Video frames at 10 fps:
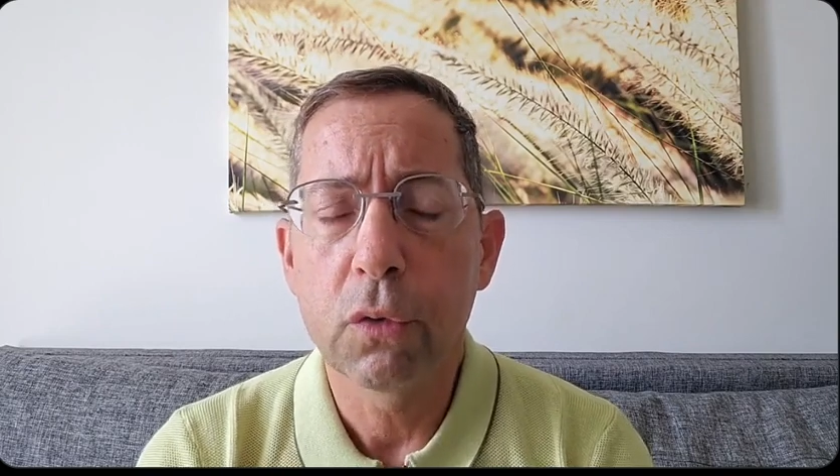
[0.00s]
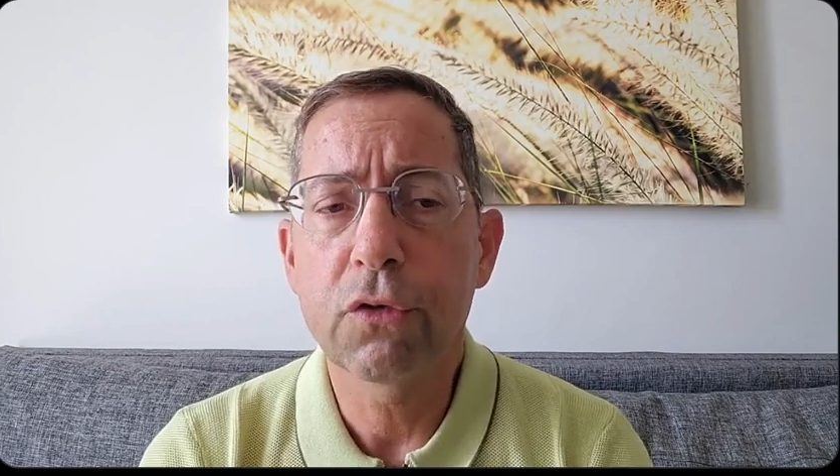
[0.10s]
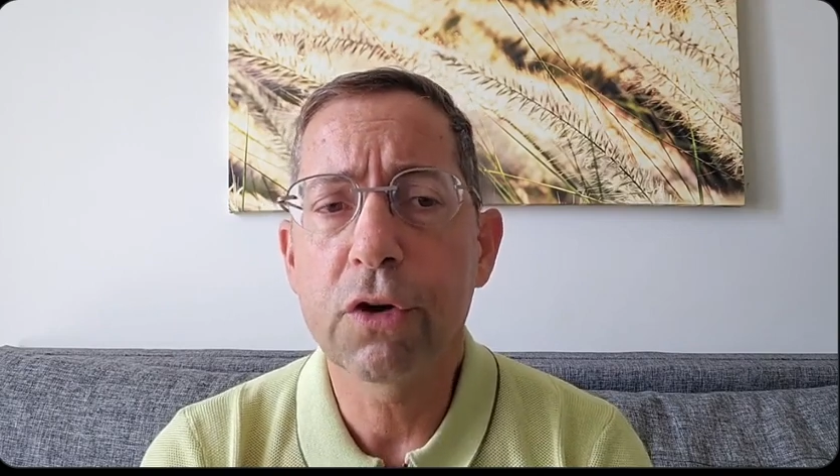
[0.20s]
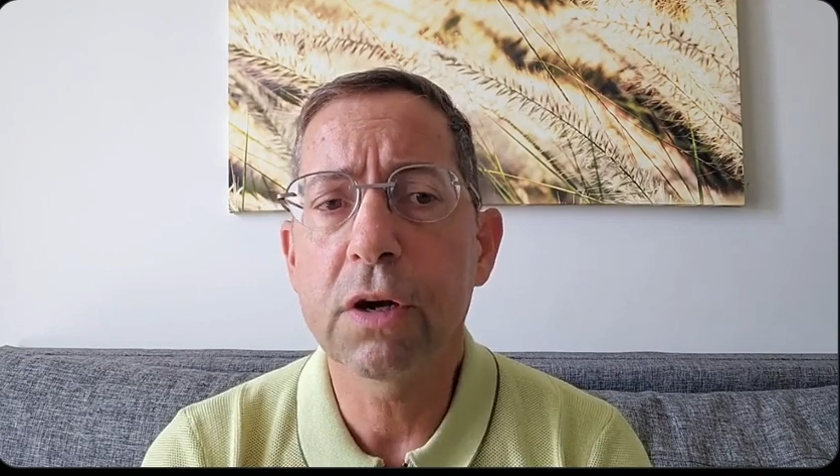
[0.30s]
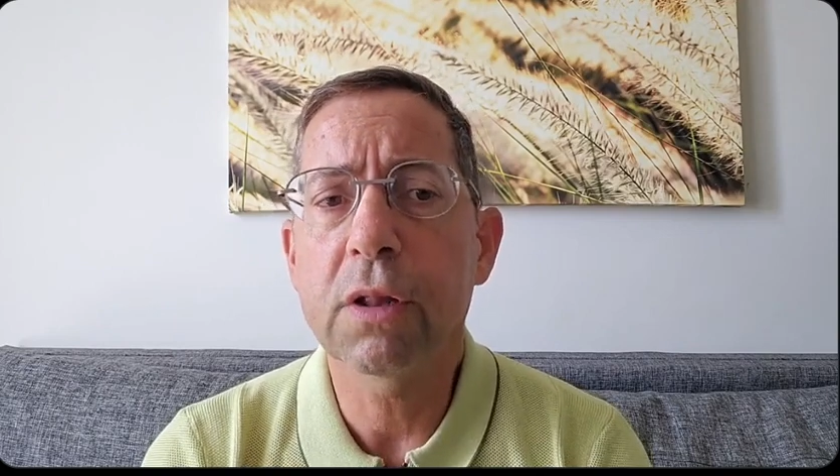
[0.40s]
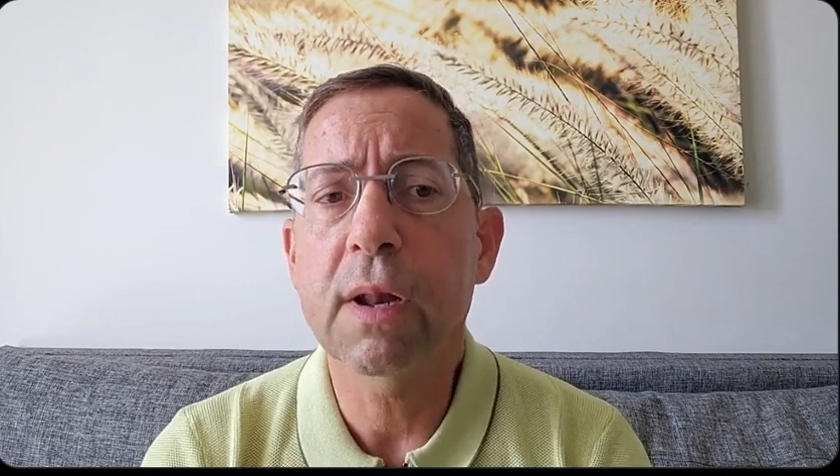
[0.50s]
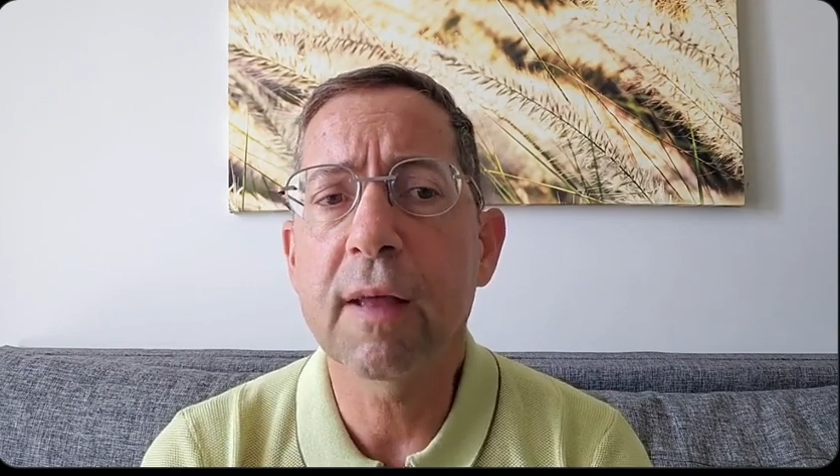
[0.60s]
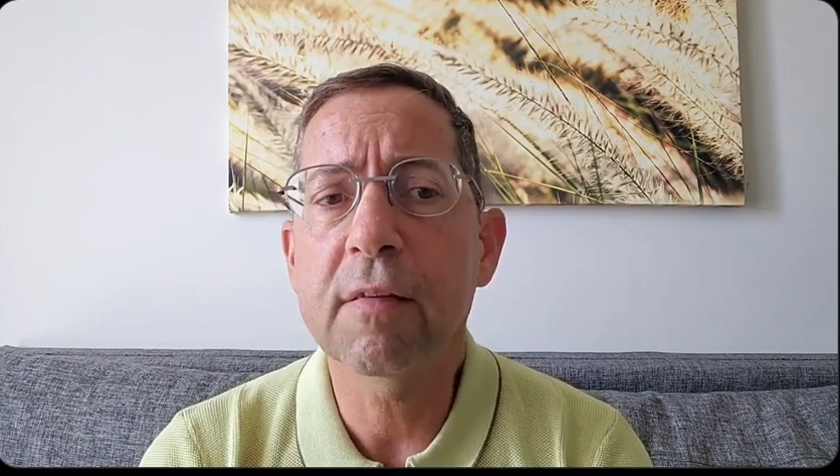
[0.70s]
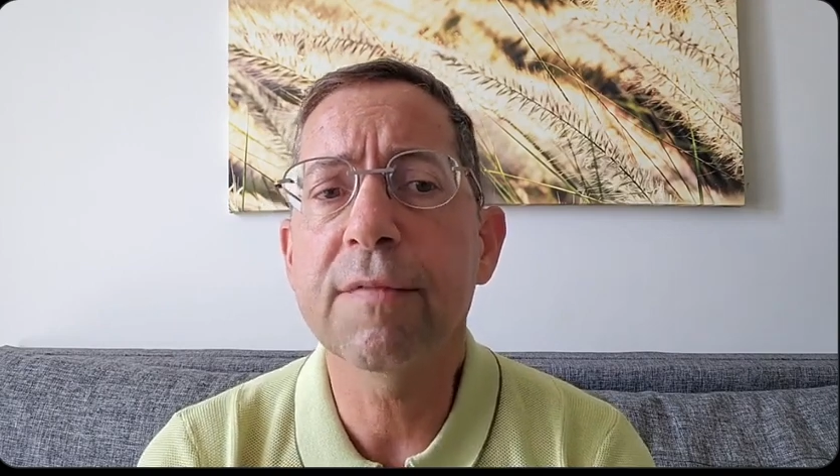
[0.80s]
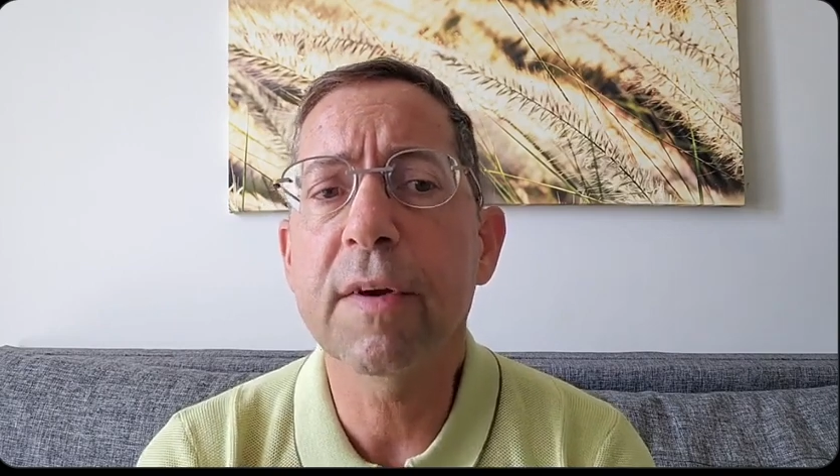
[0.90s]
who shared
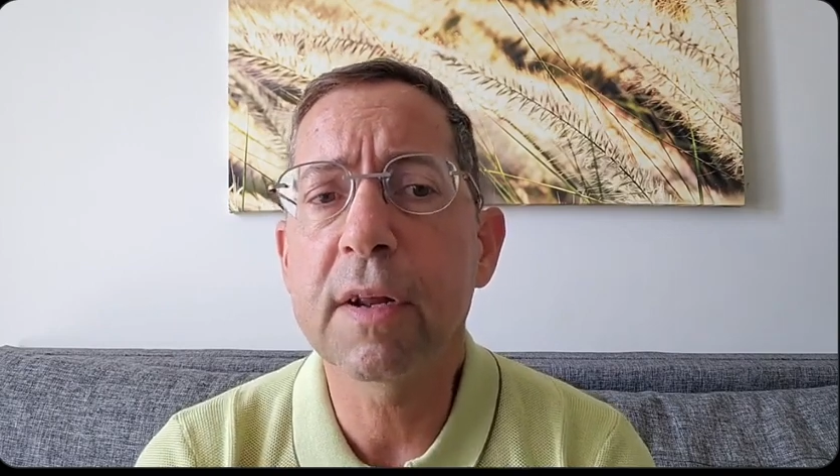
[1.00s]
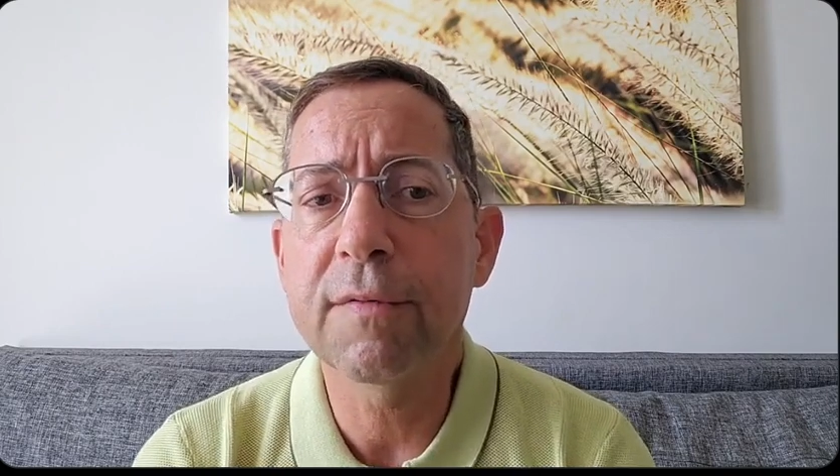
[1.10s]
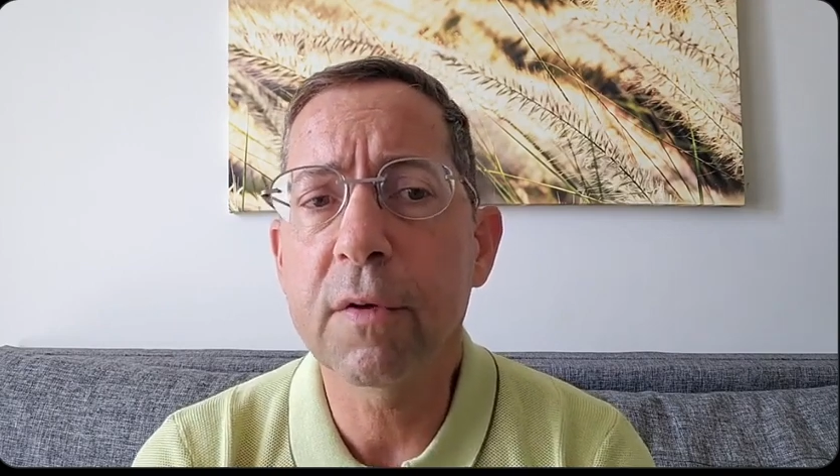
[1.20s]
classified